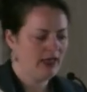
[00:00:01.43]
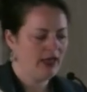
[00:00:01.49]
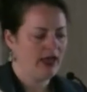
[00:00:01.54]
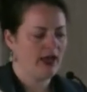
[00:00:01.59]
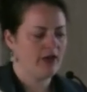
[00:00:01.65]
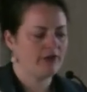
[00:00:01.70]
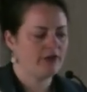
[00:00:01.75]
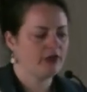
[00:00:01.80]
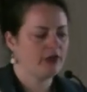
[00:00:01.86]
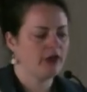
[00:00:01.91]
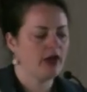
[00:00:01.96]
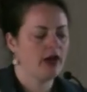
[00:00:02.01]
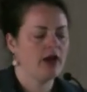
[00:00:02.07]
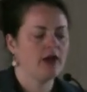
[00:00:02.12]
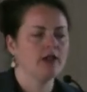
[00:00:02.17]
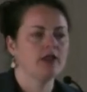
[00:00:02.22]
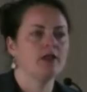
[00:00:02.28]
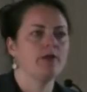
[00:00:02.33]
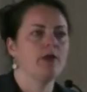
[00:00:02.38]
After
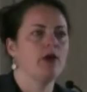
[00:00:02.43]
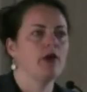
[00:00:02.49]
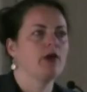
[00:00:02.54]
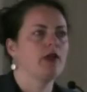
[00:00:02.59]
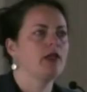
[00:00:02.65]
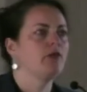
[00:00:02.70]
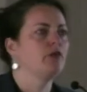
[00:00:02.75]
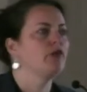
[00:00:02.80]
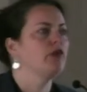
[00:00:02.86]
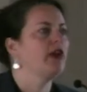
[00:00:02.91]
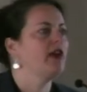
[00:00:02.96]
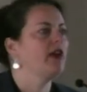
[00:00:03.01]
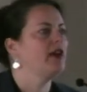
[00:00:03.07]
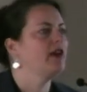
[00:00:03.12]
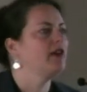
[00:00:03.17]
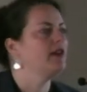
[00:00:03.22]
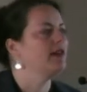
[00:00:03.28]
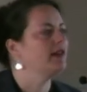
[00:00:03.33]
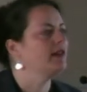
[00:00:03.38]
our spoken
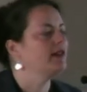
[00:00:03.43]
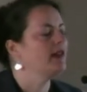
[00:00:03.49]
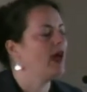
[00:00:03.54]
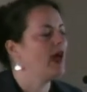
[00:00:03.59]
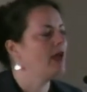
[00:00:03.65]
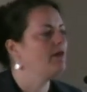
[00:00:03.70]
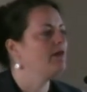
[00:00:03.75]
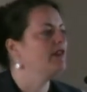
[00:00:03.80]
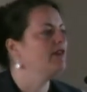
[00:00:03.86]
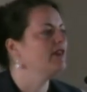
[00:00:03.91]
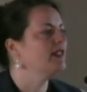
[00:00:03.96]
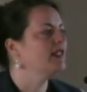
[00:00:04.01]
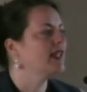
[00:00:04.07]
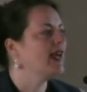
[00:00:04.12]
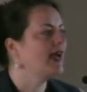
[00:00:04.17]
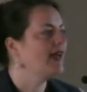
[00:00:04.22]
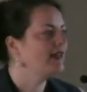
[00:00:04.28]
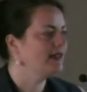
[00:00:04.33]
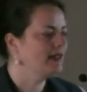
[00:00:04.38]
prayer and a time of
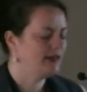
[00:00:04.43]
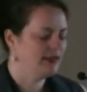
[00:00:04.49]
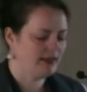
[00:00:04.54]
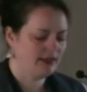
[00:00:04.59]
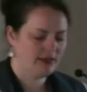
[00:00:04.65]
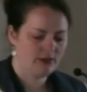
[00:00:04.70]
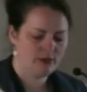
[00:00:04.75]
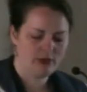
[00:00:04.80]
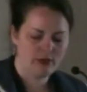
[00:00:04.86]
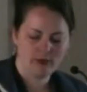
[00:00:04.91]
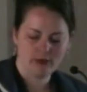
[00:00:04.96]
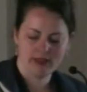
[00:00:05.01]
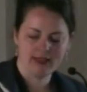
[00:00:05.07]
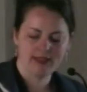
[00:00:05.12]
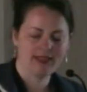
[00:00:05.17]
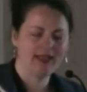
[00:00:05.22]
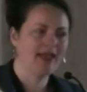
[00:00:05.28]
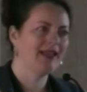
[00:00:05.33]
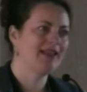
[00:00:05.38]
silence, we will
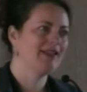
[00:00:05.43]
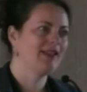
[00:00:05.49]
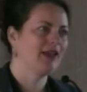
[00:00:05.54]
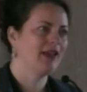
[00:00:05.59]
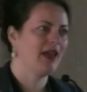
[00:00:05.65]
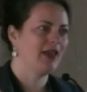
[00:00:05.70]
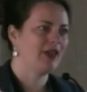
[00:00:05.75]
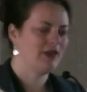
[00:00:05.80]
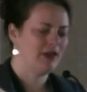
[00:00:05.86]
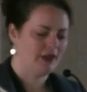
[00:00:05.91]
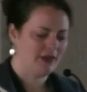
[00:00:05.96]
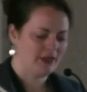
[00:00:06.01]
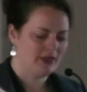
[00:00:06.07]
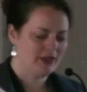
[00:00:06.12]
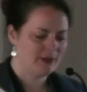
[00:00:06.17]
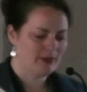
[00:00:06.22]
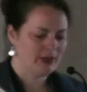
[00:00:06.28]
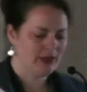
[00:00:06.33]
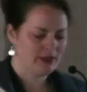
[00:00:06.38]
sing together
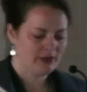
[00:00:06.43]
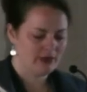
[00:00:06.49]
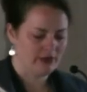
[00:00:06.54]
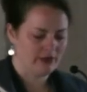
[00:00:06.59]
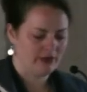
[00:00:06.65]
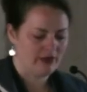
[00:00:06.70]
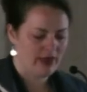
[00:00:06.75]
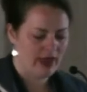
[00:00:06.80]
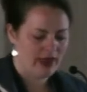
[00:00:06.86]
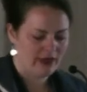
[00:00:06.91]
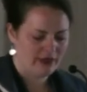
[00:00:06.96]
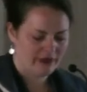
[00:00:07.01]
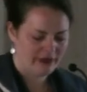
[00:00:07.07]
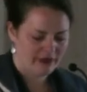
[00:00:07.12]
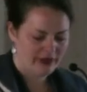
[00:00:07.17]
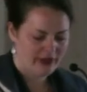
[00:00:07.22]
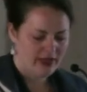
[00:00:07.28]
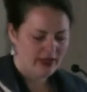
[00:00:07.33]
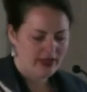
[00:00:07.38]
Spirit of
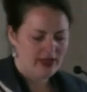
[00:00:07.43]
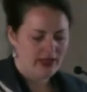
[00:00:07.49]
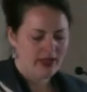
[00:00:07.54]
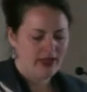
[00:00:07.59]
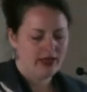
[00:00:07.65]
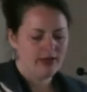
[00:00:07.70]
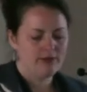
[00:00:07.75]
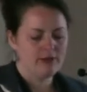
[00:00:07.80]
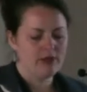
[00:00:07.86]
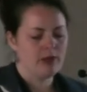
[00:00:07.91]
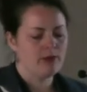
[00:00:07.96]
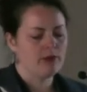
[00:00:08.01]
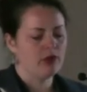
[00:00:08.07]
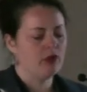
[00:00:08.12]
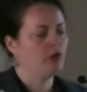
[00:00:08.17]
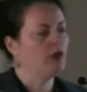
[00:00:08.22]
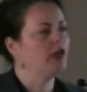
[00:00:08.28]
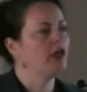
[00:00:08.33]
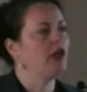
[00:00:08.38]
Life, hymn
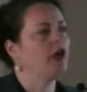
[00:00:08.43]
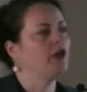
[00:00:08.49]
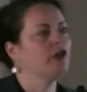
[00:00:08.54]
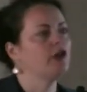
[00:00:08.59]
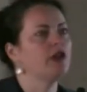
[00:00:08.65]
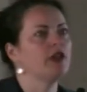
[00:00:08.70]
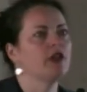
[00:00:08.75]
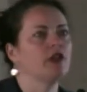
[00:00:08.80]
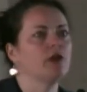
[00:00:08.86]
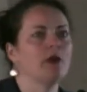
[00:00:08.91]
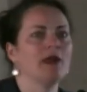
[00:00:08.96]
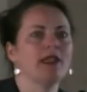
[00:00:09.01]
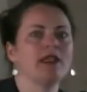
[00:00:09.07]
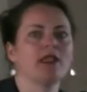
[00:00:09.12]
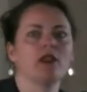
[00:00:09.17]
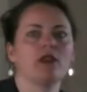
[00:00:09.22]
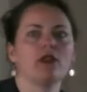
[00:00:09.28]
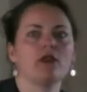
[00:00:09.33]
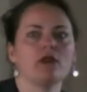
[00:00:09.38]
number
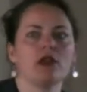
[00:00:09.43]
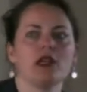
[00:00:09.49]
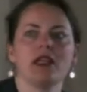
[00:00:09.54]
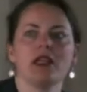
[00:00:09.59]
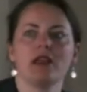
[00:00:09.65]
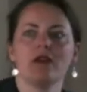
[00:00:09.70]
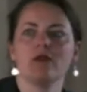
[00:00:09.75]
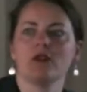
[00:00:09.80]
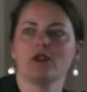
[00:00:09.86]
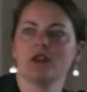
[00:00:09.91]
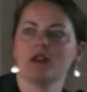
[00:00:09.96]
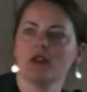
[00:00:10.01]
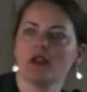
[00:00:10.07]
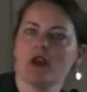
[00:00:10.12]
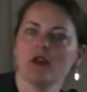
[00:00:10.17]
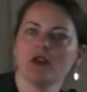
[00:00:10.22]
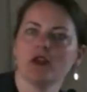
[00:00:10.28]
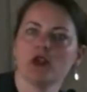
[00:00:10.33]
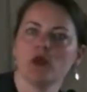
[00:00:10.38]
123, which is
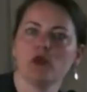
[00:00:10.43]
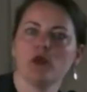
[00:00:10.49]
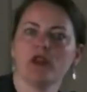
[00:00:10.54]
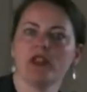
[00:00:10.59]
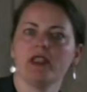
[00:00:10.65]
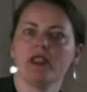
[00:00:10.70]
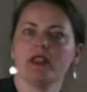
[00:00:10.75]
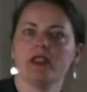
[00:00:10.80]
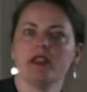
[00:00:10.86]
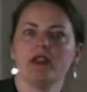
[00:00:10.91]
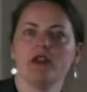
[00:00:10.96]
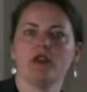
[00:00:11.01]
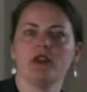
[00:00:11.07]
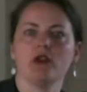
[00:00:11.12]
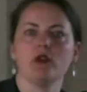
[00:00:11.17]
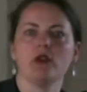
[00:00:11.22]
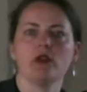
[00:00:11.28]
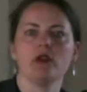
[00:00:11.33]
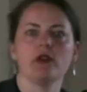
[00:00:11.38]
also printed in
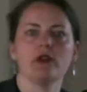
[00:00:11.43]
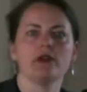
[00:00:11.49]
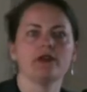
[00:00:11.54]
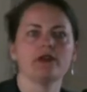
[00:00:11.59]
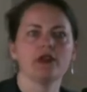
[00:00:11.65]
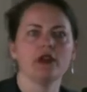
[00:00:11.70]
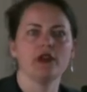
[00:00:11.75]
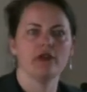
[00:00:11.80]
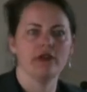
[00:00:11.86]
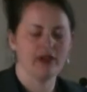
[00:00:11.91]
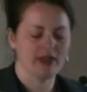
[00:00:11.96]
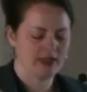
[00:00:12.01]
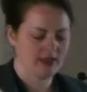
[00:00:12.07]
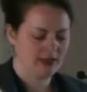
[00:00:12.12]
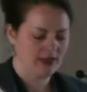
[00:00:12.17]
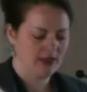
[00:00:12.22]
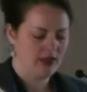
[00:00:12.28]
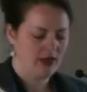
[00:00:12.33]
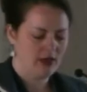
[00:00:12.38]
your order of
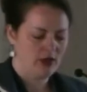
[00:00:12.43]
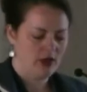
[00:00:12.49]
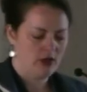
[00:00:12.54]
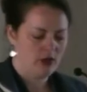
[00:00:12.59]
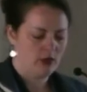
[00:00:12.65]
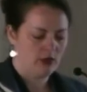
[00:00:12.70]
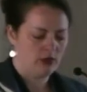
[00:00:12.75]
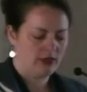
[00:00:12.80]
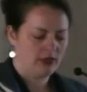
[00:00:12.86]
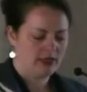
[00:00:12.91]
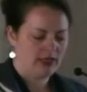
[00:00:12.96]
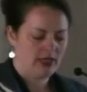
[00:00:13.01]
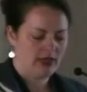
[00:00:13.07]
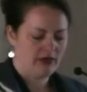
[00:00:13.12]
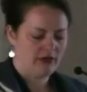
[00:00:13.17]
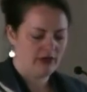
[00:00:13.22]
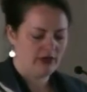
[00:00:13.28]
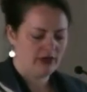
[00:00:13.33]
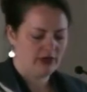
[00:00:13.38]
service. We'll
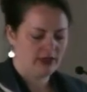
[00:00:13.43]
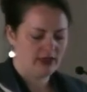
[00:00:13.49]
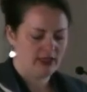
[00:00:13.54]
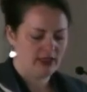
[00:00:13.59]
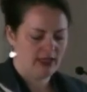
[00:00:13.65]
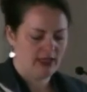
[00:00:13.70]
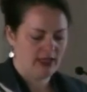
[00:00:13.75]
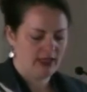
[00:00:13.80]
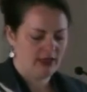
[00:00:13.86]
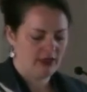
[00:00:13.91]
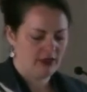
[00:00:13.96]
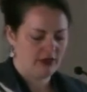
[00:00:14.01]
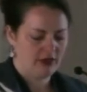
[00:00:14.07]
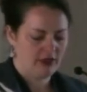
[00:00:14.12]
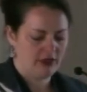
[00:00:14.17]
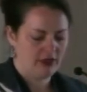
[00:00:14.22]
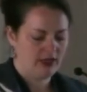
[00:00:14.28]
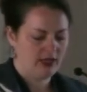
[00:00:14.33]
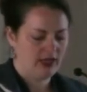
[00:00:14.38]
sing first in
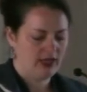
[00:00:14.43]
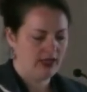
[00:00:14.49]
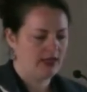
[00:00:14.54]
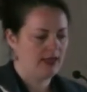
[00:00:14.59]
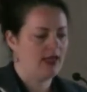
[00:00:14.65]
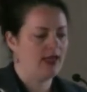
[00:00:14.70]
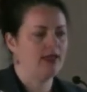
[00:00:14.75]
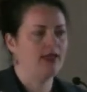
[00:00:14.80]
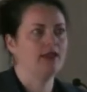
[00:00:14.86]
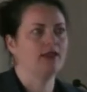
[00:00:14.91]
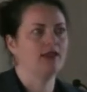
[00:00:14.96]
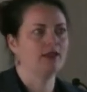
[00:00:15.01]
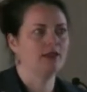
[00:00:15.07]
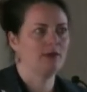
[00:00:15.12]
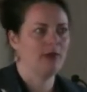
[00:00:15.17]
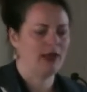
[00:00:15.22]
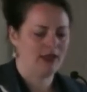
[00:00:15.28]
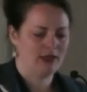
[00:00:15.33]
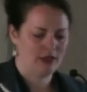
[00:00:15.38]
English and then in
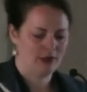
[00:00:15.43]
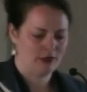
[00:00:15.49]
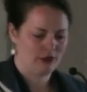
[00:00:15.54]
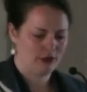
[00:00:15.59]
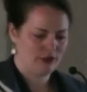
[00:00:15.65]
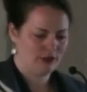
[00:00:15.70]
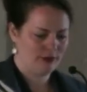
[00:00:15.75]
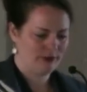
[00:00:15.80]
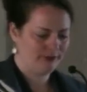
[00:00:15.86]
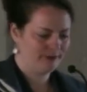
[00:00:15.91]
Spanish.